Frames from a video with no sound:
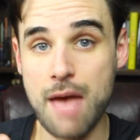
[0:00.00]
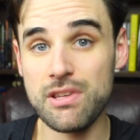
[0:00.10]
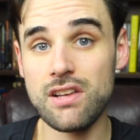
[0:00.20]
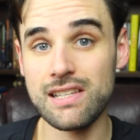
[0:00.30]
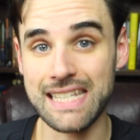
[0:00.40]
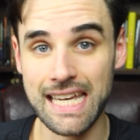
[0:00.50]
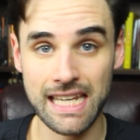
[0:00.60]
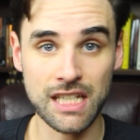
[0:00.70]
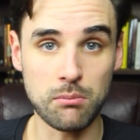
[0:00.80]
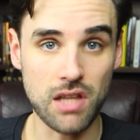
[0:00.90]
Amazon's
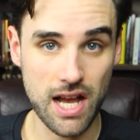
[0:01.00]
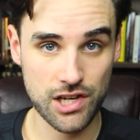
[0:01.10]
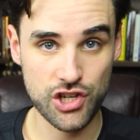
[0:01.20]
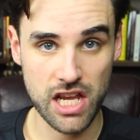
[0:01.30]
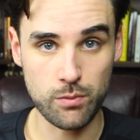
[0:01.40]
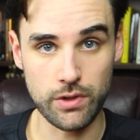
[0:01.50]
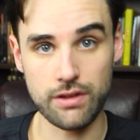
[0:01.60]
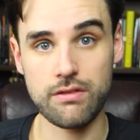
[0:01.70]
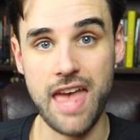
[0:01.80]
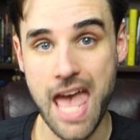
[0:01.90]
getting into blockchain
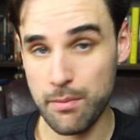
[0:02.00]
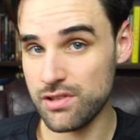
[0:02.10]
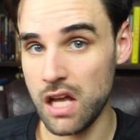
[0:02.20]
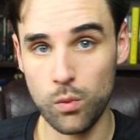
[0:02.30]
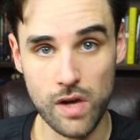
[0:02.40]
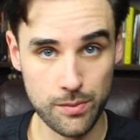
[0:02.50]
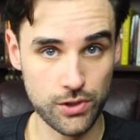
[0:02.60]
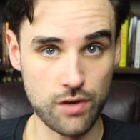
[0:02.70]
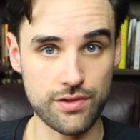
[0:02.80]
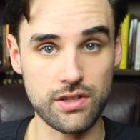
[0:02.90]
with Amazon Web
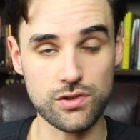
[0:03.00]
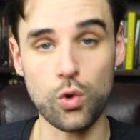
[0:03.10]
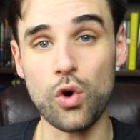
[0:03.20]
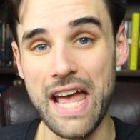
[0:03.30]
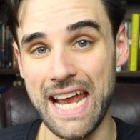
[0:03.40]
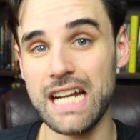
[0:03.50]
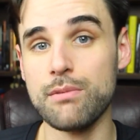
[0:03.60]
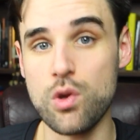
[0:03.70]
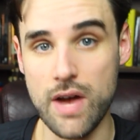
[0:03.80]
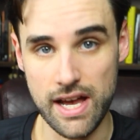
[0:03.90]
Services or
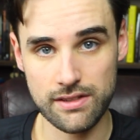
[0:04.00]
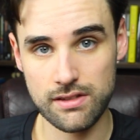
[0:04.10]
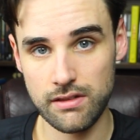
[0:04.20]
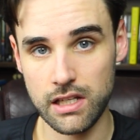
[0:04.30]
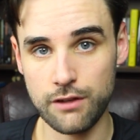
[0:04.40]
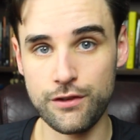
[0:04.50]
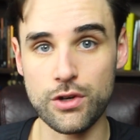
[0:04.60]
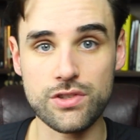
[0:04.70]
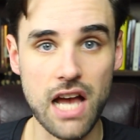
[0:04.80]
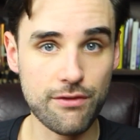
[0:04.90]
AWS. And if
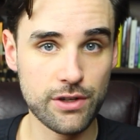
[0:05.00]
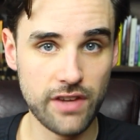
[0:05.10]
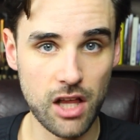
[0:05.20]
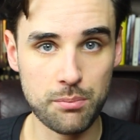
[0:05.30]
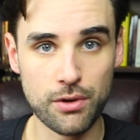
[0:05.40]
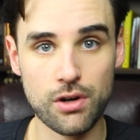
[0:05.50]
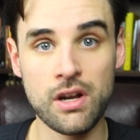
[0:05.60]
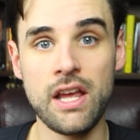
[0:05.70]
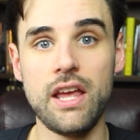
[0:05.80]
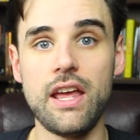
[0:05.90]
you're a software
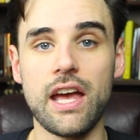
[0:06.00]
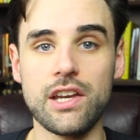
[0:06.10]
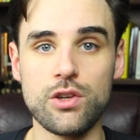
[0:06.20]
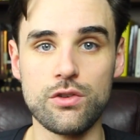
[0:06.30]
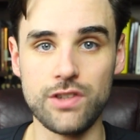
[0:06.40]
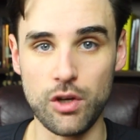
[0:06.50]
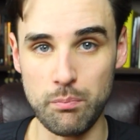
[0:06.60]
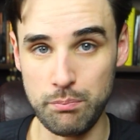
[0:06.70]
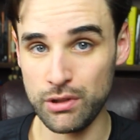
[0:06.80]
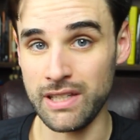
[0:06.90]
developer and you've, you know,
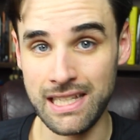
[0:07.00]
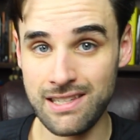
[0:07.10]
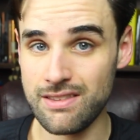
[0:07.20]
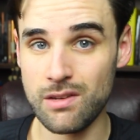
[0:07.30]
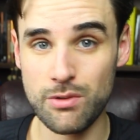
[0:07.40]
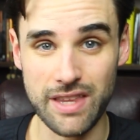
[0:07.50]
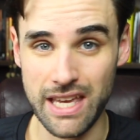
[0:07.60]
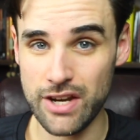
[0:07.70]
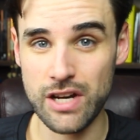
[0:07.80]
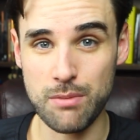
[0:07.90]
built anything with the
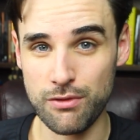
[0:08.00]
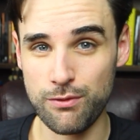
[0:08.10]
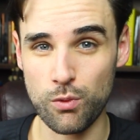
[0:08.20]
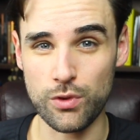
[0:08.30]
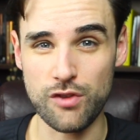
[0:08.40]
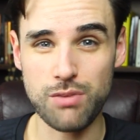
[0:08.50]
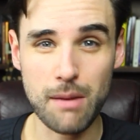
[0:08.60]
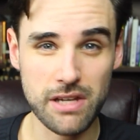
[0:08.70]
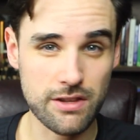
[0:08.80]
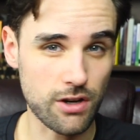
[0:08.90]
internet before, you've
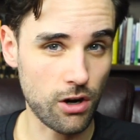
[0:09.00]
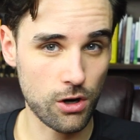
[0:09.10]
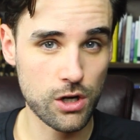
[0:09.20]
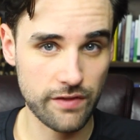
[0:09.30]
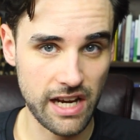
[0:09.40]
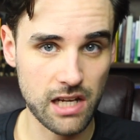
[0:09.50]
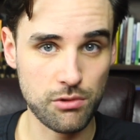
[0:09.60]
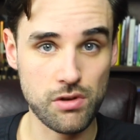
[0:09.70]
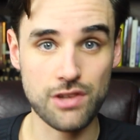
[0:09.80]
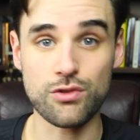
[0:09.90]
probably either heard of
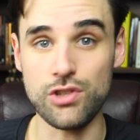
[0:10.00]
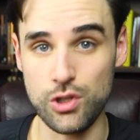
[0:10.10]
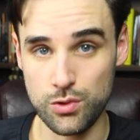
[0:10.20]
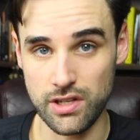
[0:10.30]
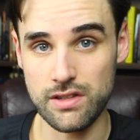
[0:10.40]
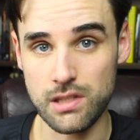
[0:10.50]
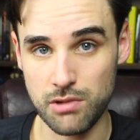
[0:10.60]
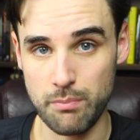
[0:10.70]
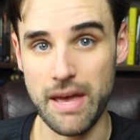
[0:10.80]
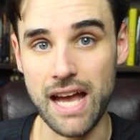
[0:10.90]
AWS or used it in
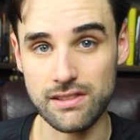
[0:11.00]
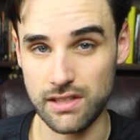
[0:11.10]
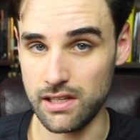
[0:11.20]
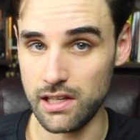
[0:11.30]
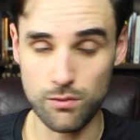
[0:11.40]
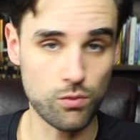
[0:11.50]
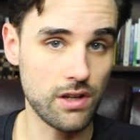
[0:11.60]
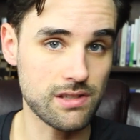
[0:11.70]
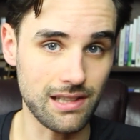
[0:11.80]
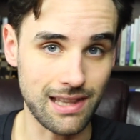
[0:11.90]
some capacity. It
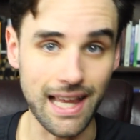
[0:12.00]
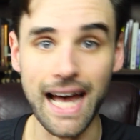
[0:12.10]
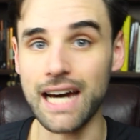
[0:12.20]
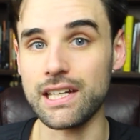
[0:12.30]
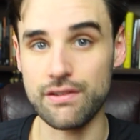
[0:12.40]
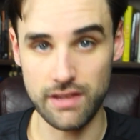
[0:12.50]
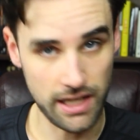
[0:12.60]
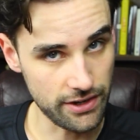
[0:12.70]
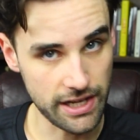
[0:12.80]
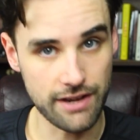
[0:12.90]
runs a lot of the
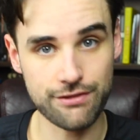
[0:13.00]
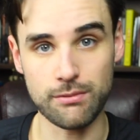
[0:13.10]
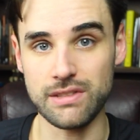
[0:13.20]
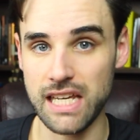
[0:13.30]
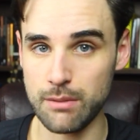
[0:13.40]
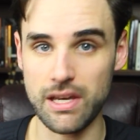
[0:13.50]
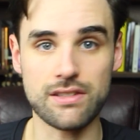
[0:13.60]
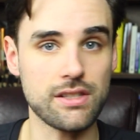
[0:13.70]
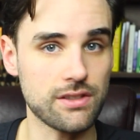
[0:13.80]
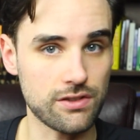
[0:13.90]
internet from
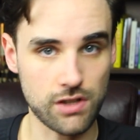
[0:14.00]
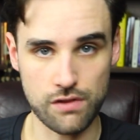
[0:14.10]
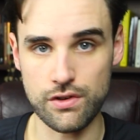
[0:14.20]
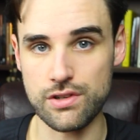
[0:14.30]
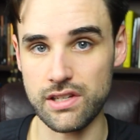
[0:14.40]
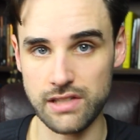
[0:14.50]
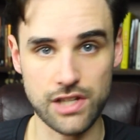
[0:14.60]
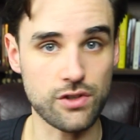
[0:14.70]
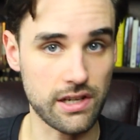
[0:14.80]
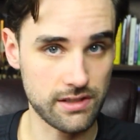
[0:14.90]
databases to servers, et
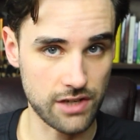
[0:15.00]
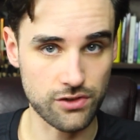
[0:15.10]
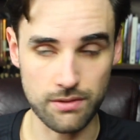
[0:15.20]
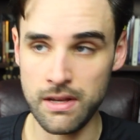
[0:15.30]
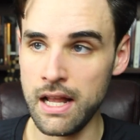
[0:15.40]
cetera, et cetera.